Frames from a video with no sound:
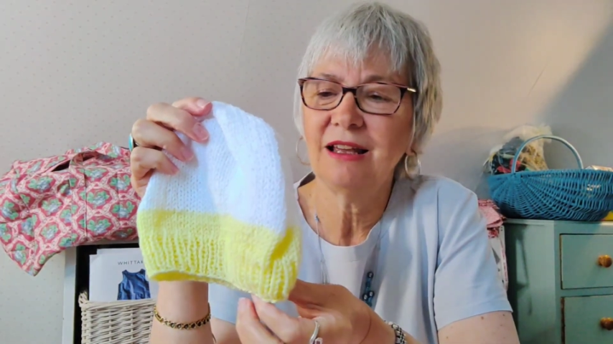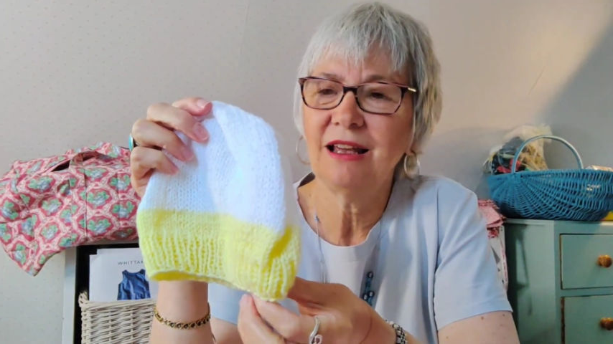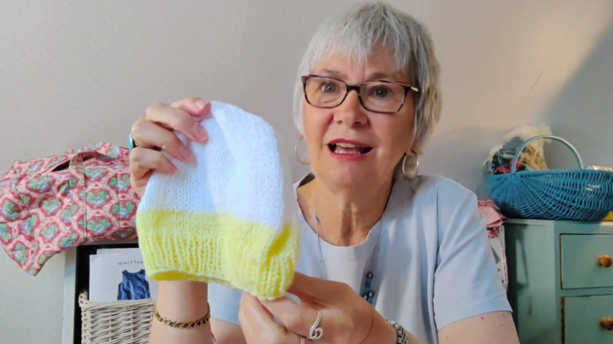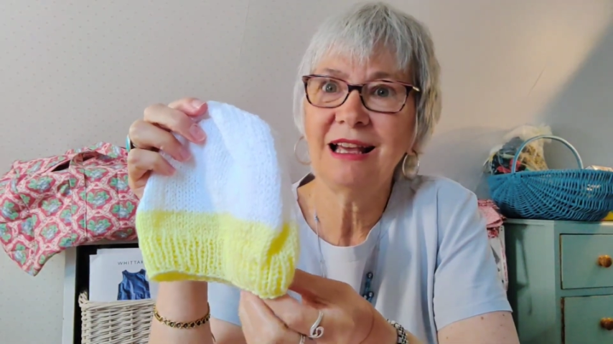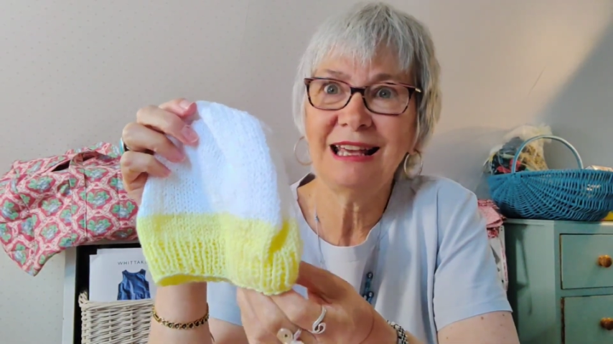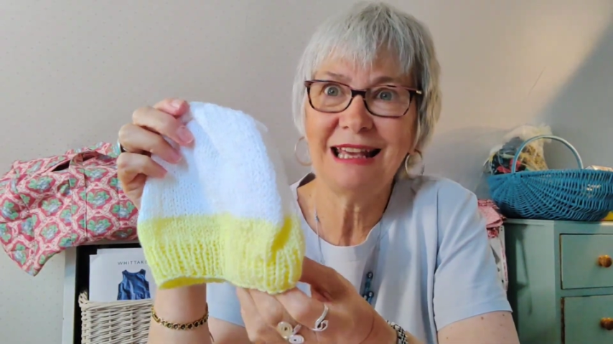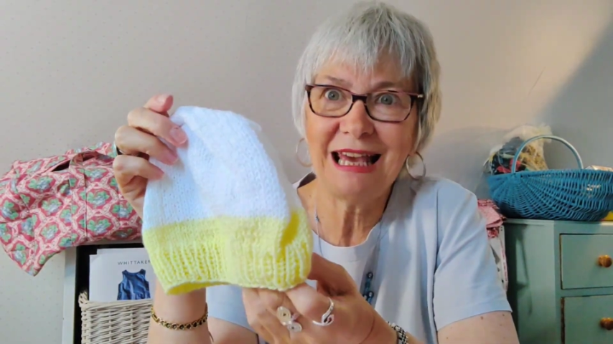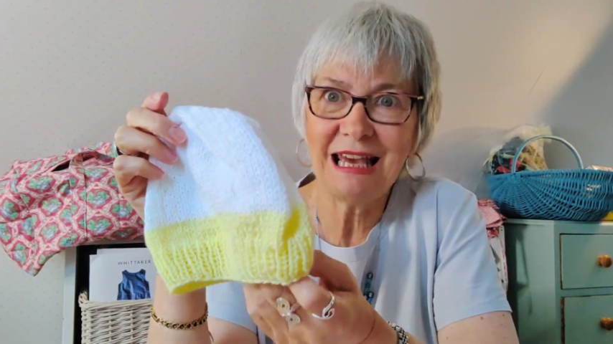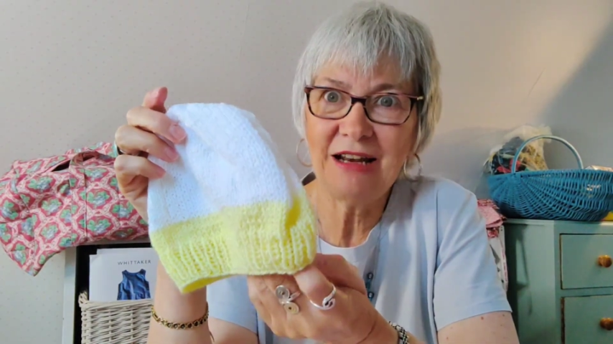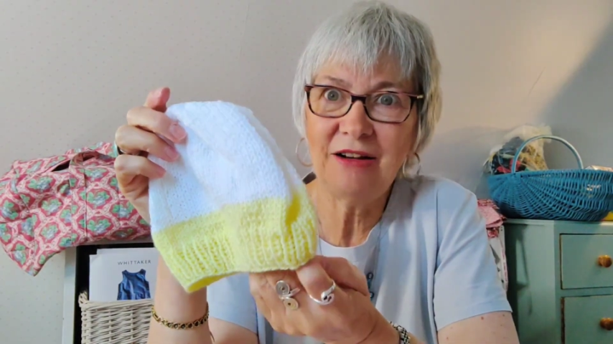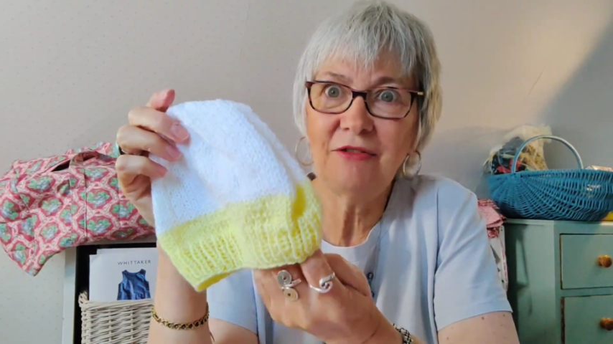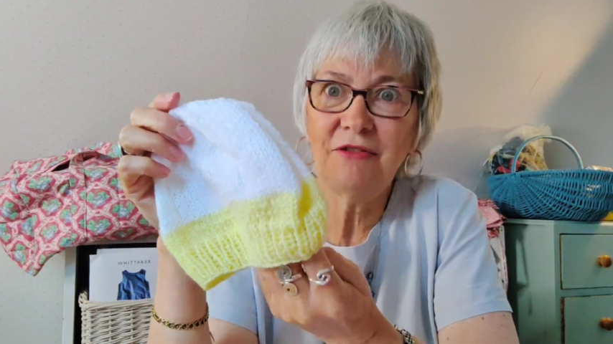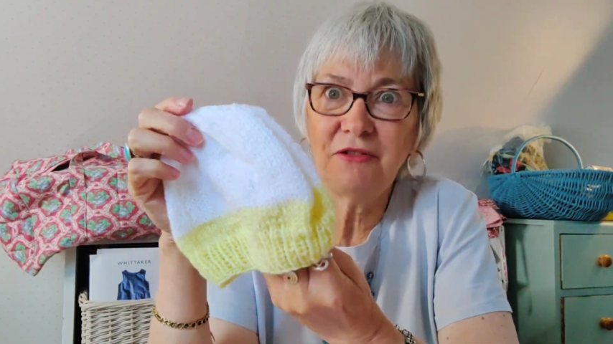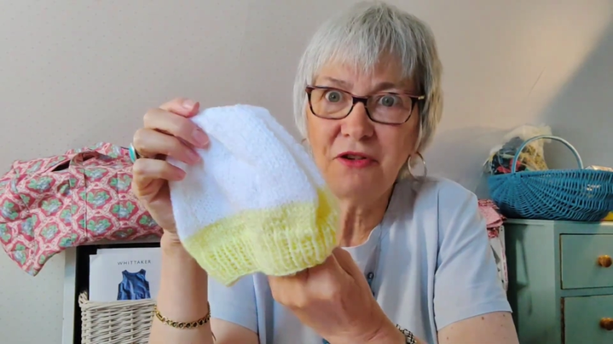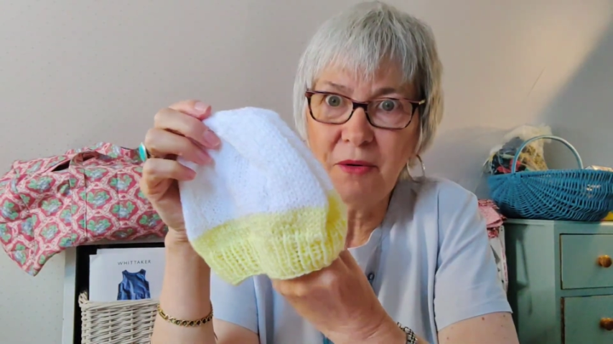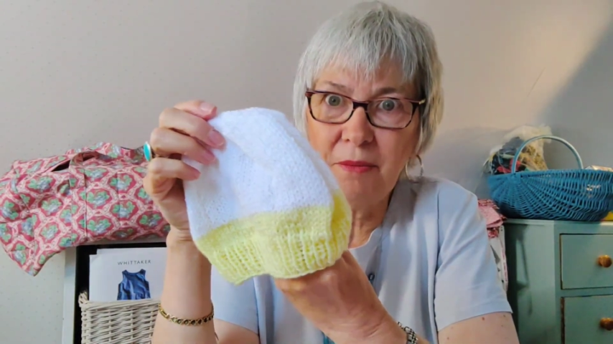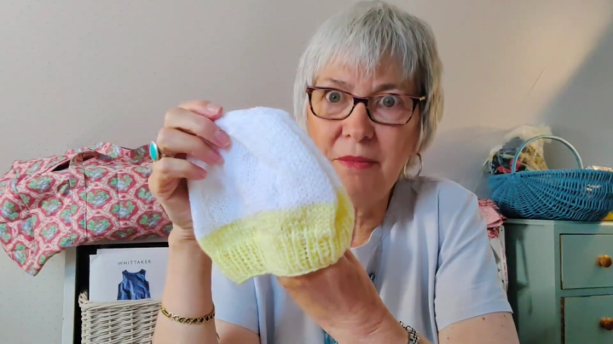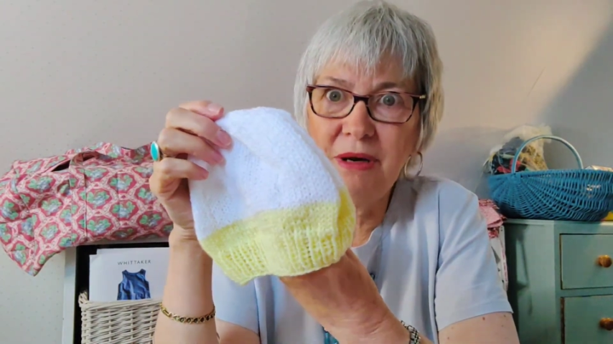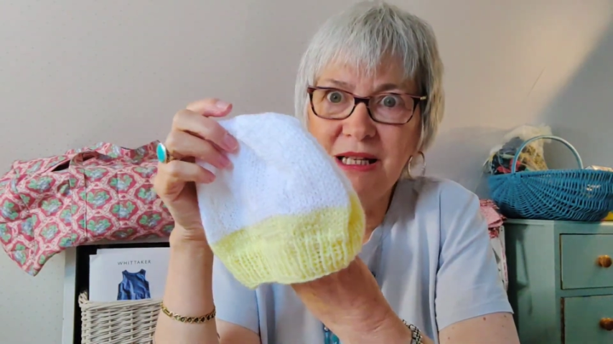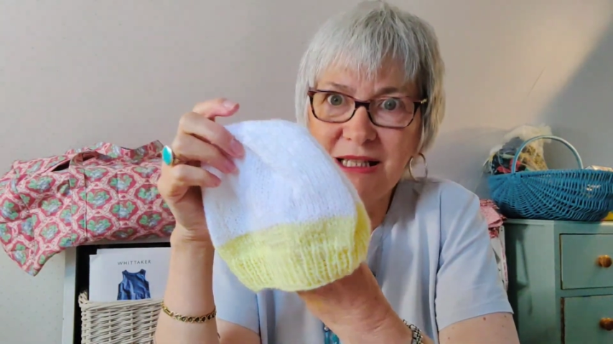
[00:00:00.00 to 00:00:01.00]
again
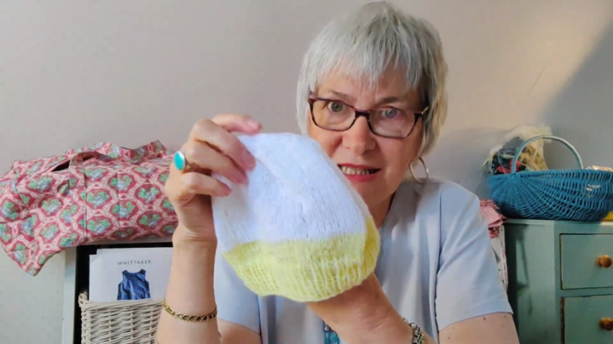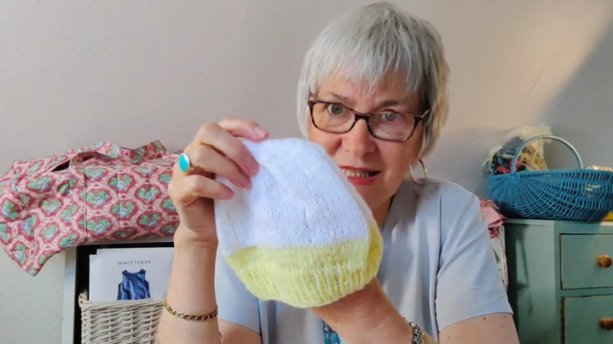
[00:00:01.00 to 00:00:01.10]
from my